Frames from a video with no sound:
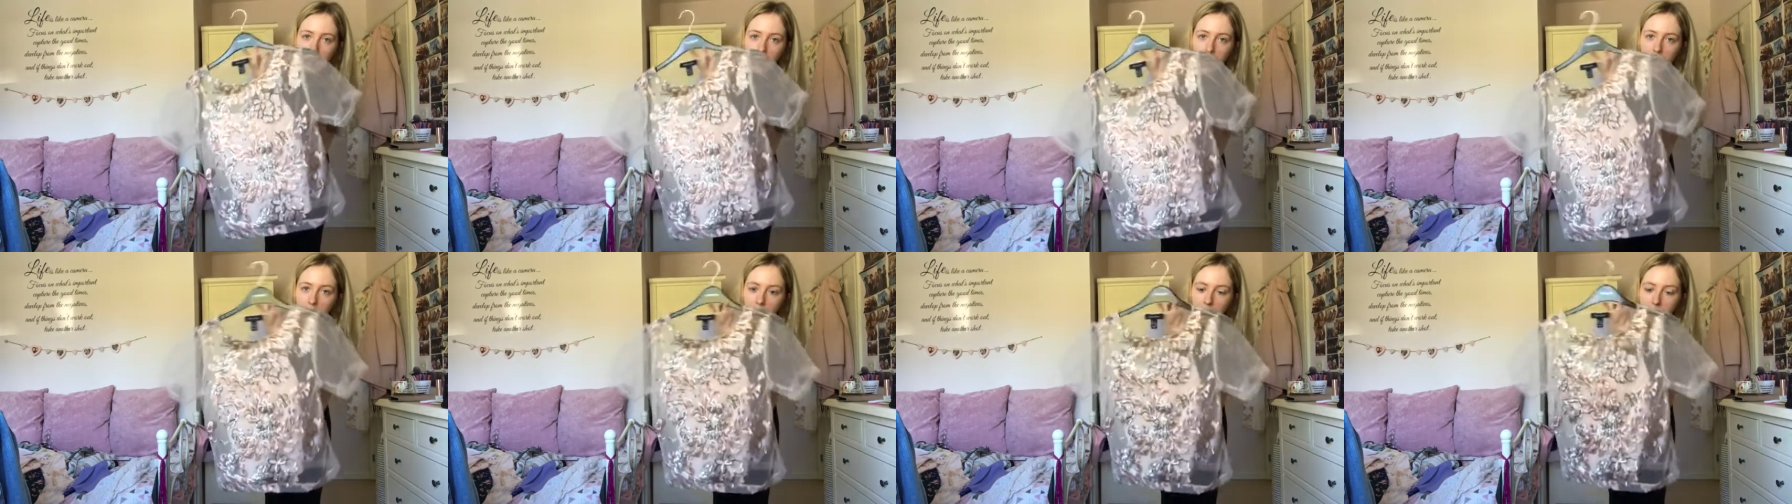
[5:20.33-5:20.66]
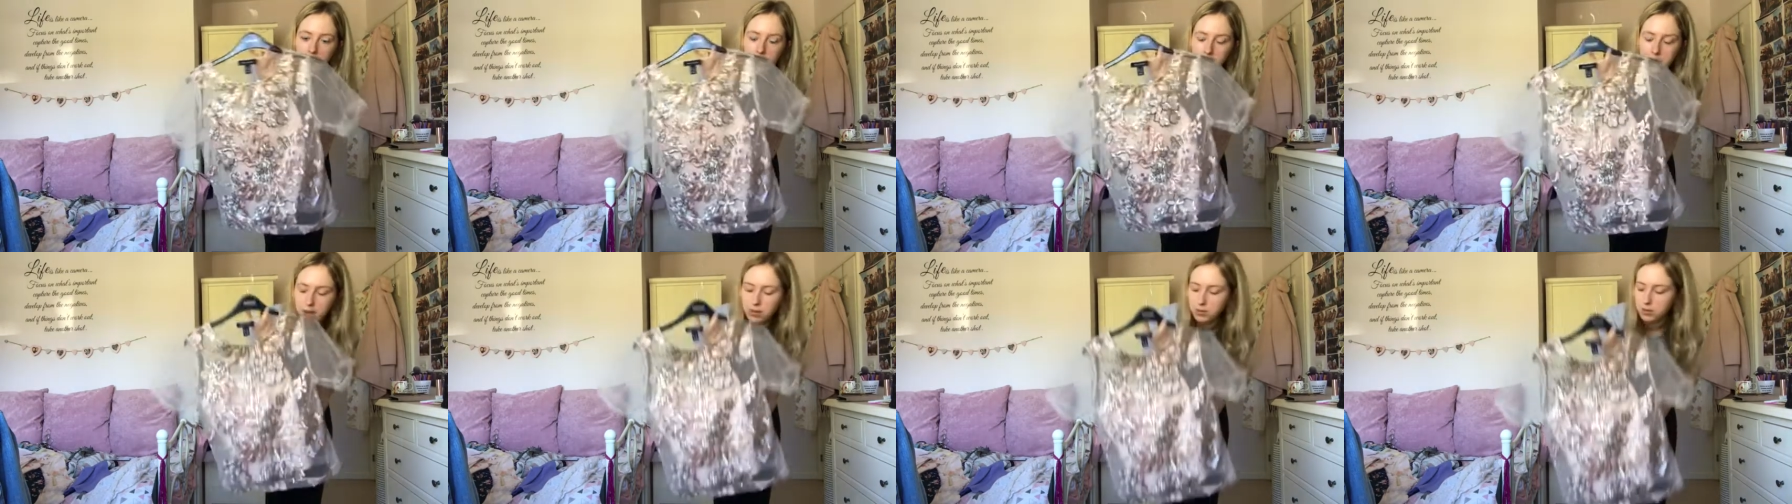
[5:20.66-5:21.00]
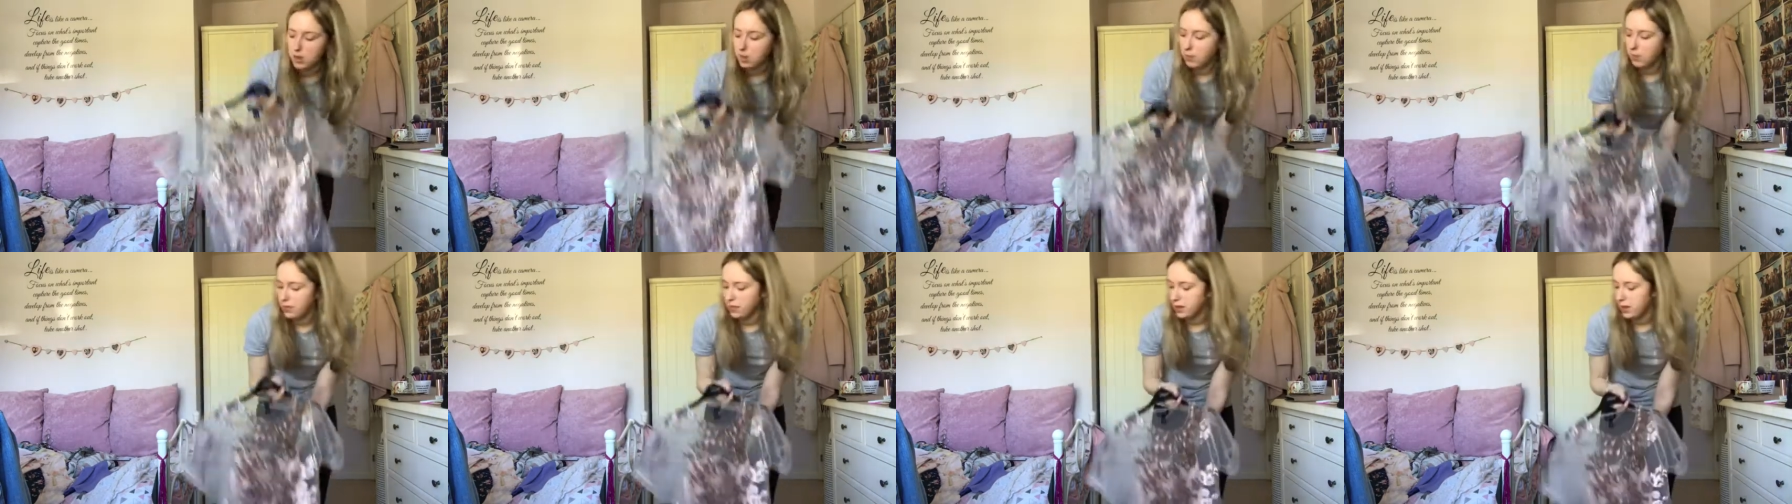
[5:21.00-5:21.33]
Um, so yeah, I'm
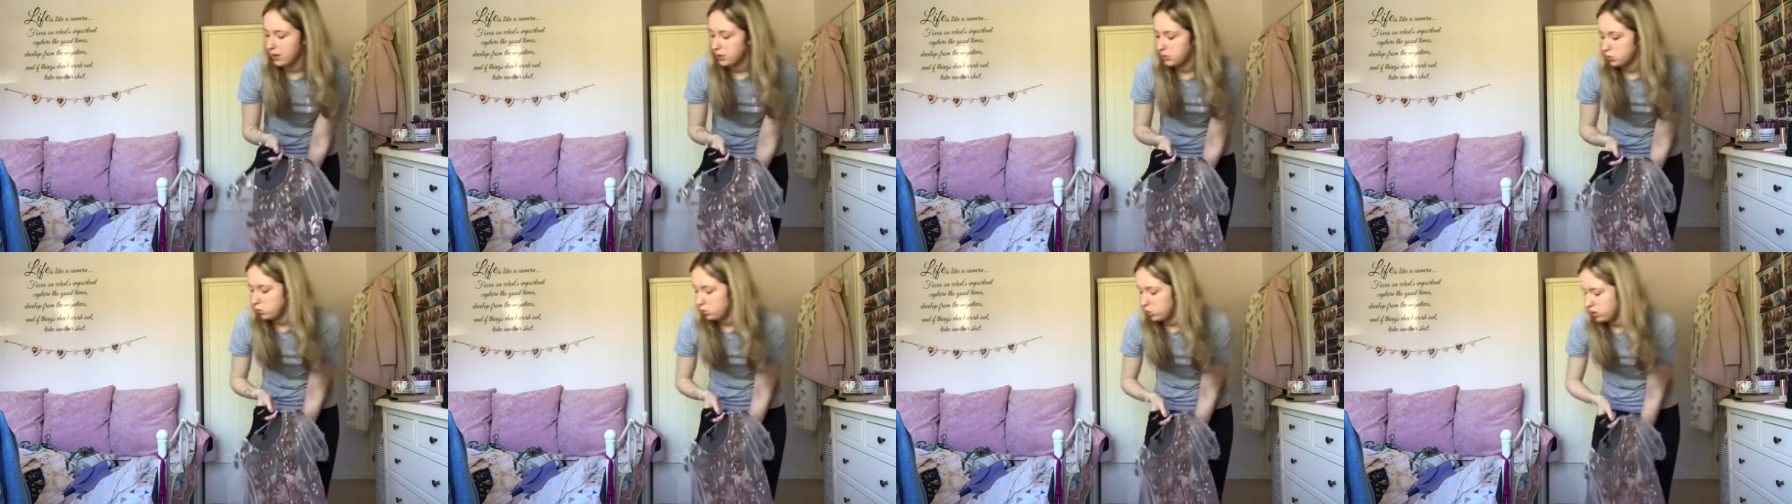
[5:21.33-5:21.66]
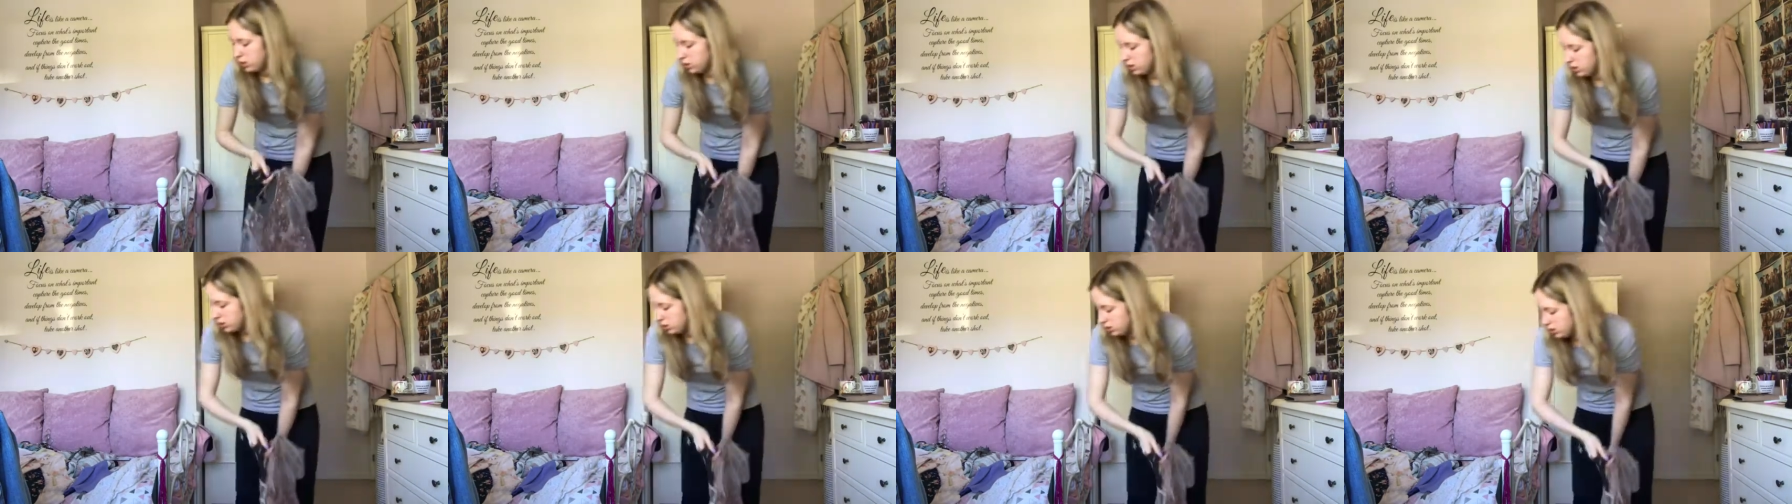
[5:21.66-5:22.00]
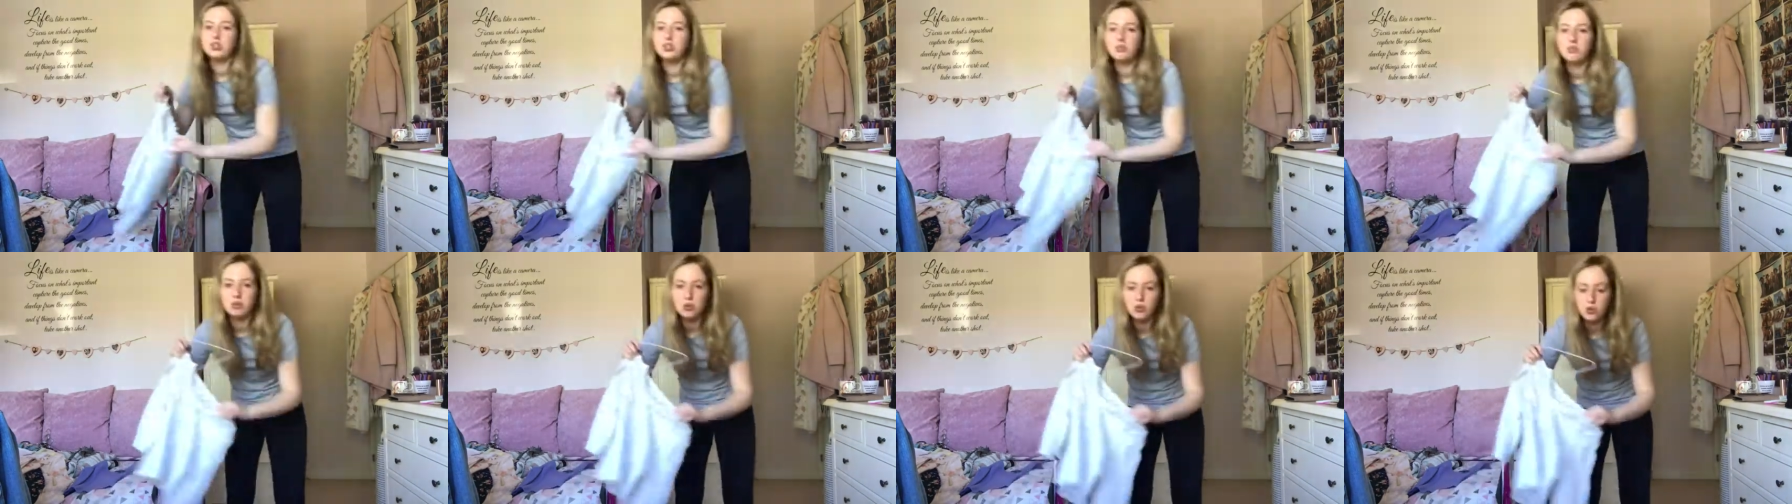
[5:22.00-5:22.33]
keeping that one. To
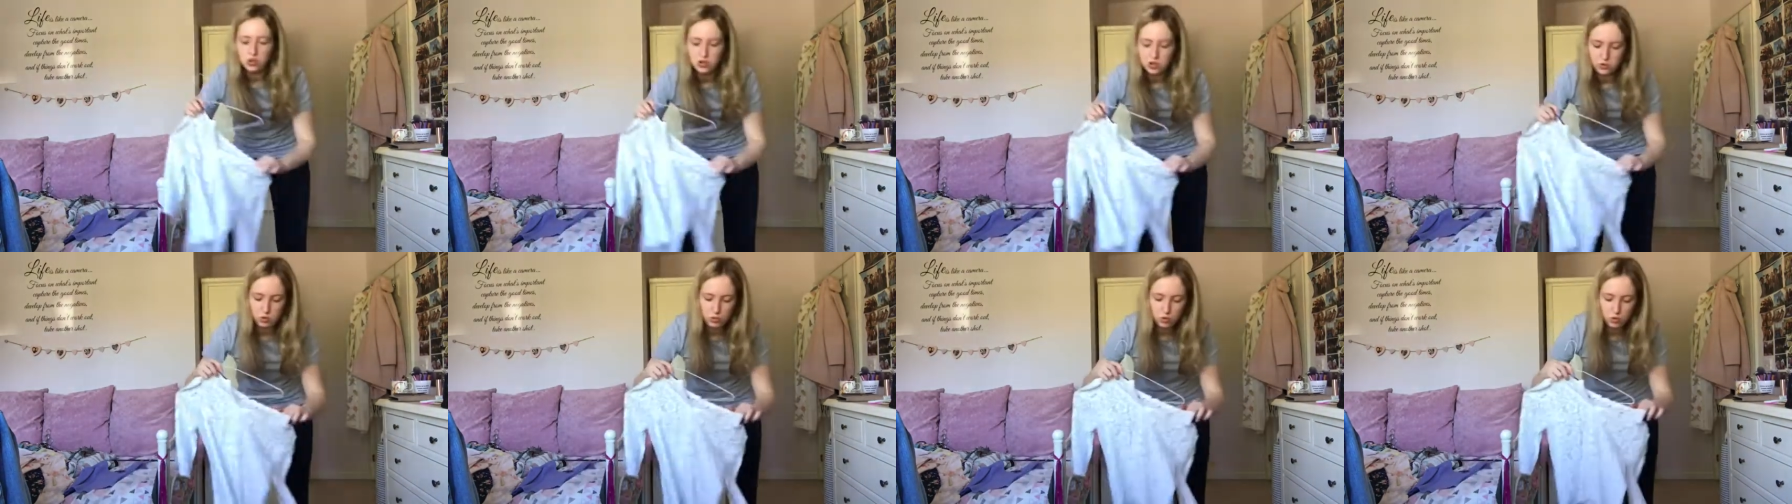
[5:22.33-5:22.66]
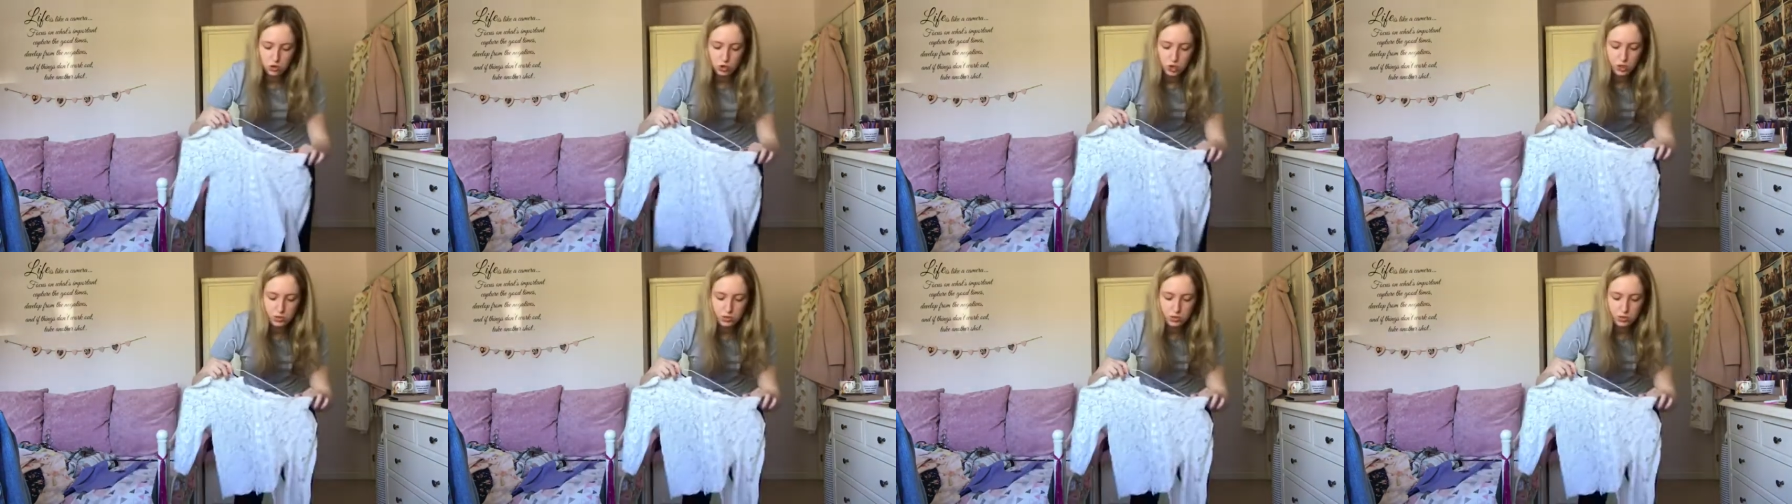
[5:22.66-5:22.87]
reorganise my wardrobe,